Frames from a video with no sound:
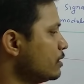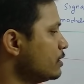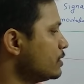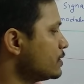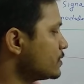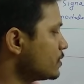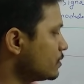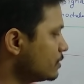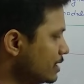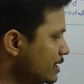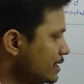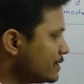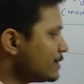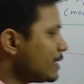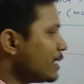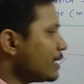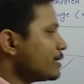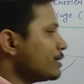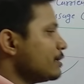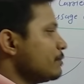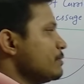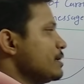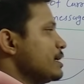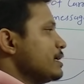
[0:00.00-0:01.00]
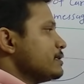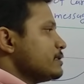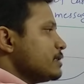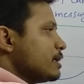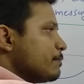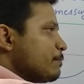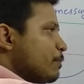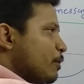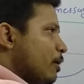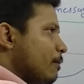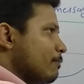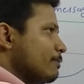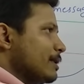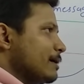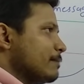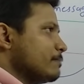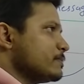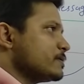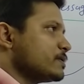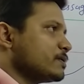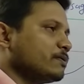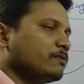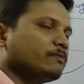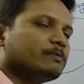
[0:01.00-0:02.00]
So these are the basic
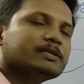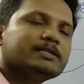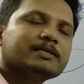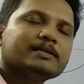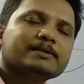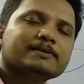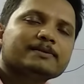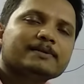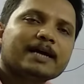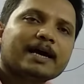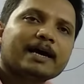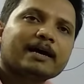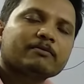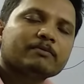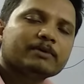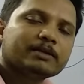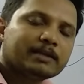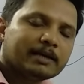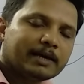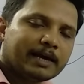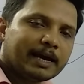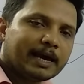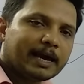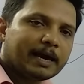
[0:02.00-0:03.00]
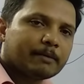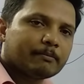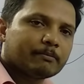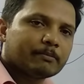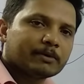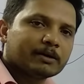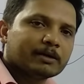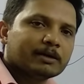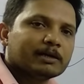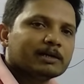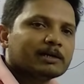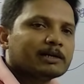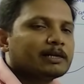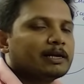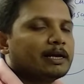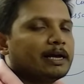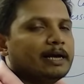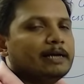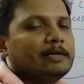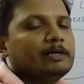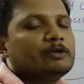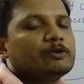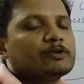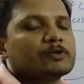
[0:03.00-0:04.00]
problems which is there with AM
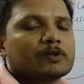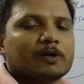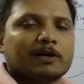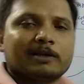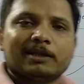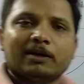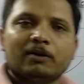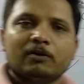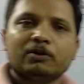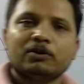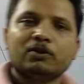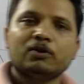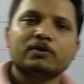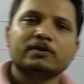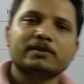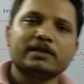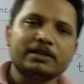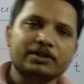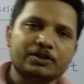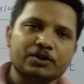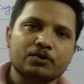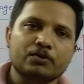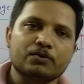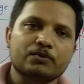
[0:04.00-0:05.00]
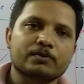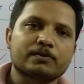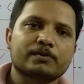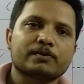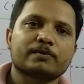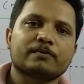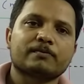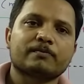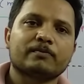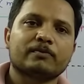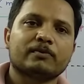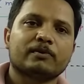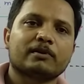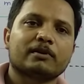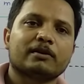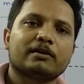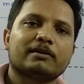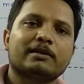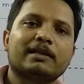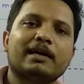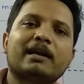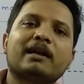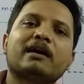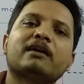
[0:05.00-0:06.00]
and to solve out those issues
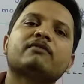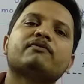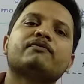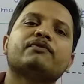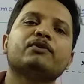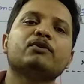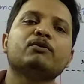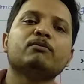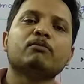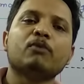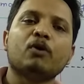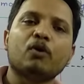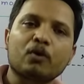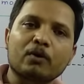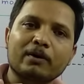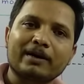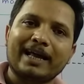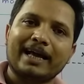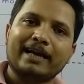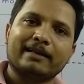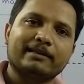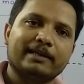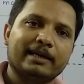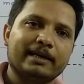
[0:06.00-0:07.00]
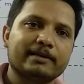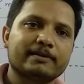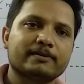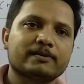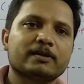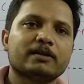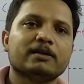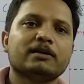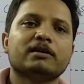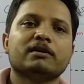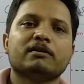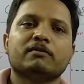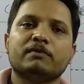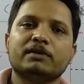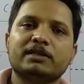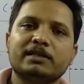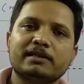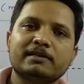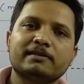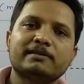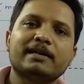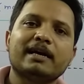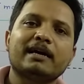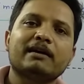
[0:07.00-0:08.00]
there are few more techniques which
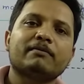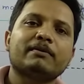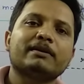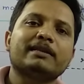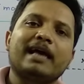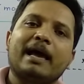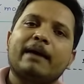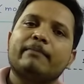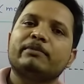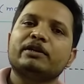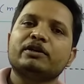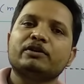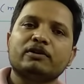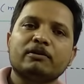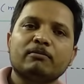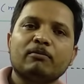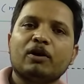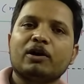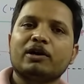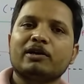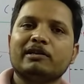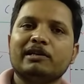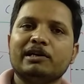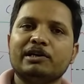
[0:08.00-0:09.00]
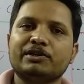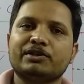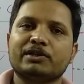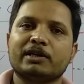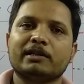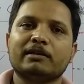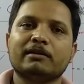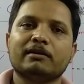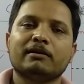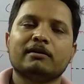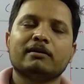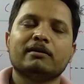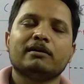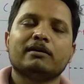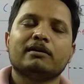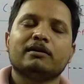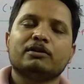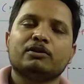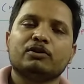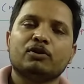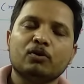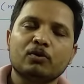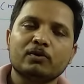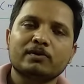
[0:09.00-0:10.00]
is there with amplitude modulation
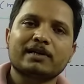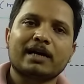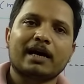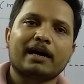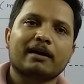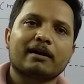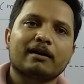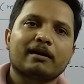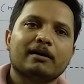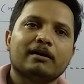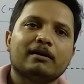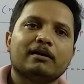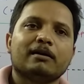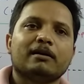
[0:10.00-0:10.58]
those are